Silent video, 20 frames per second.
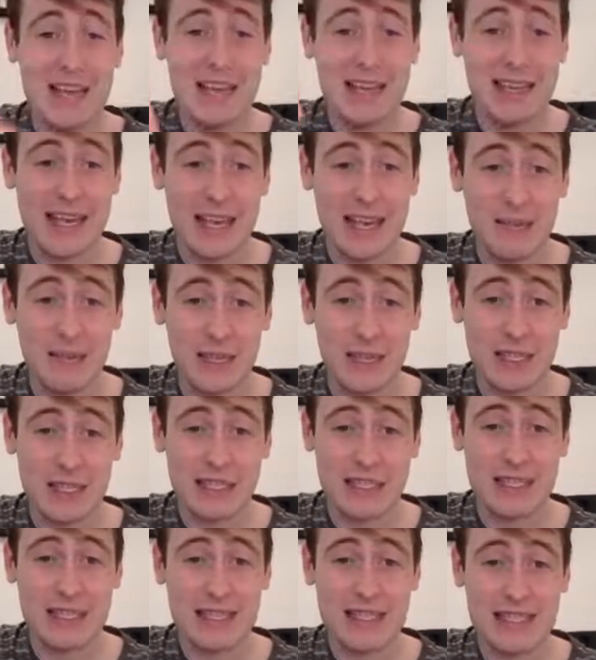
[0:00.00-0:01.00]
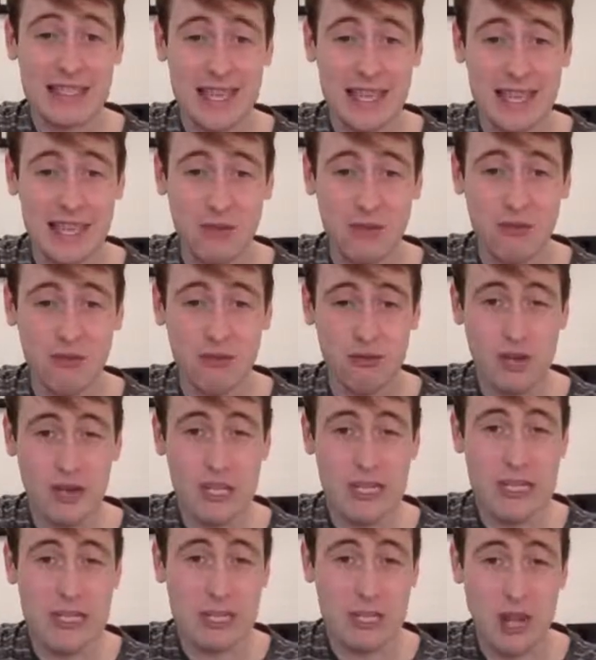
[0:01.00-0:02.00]
Again, I'm going to take it
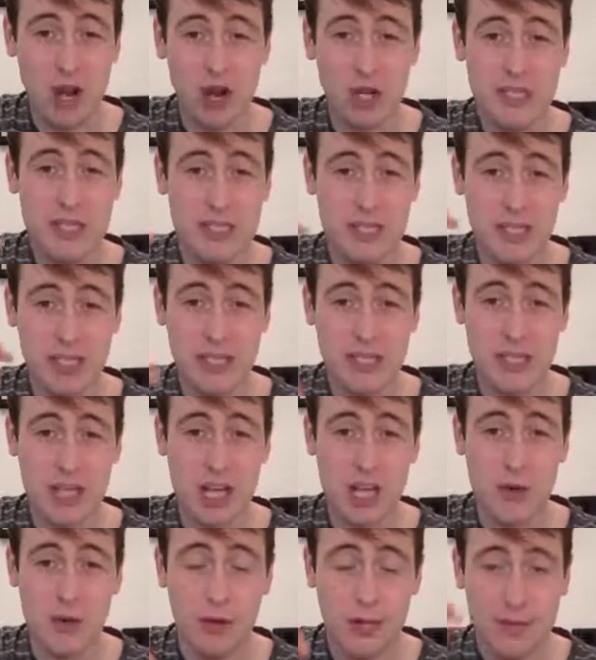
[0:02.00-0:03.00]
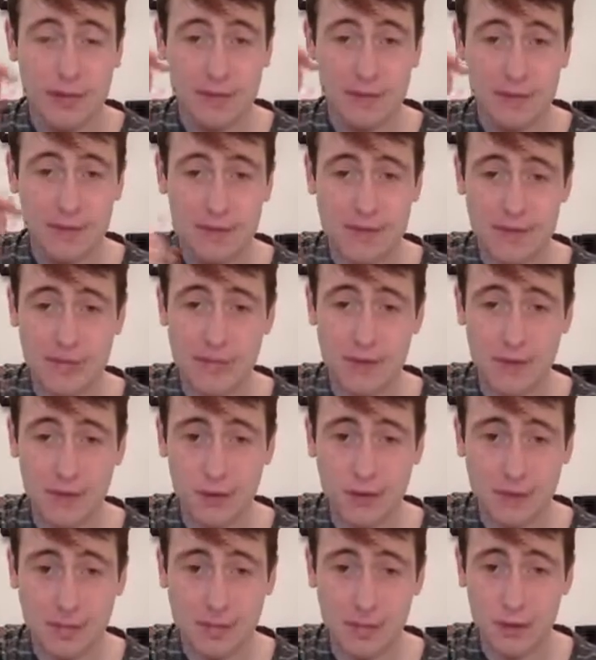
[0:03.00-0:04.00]
really nice and slow to give
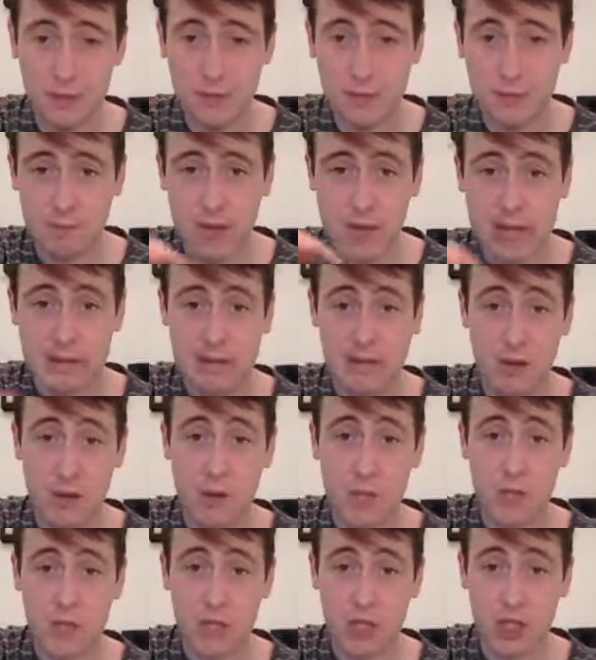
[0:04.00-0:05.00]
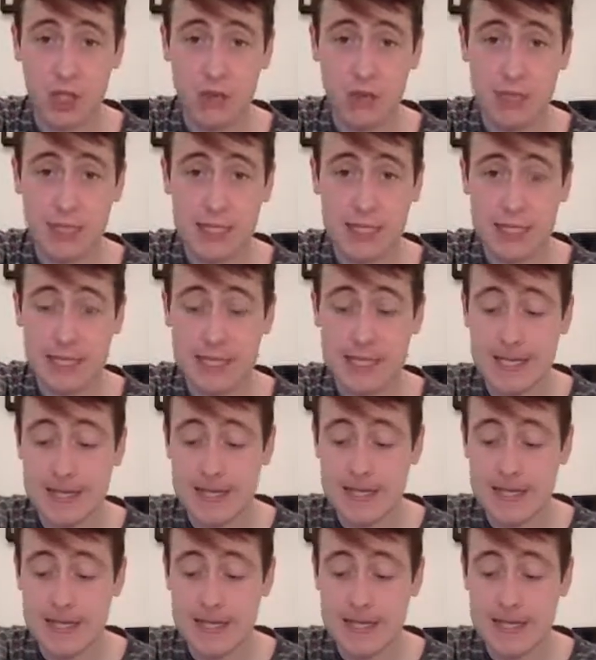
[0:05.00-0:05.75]
ourselves the best opportunity